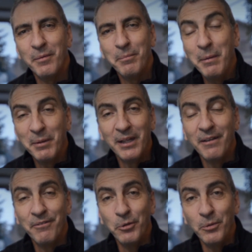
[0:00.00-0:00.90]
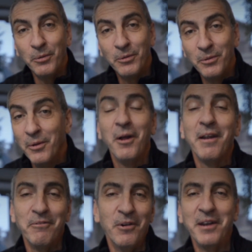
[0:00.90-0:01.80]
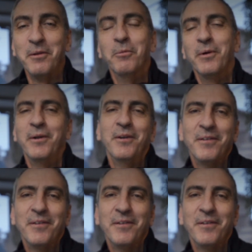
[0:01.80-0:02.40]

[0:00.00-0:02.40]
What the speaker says: people live who do not have running water.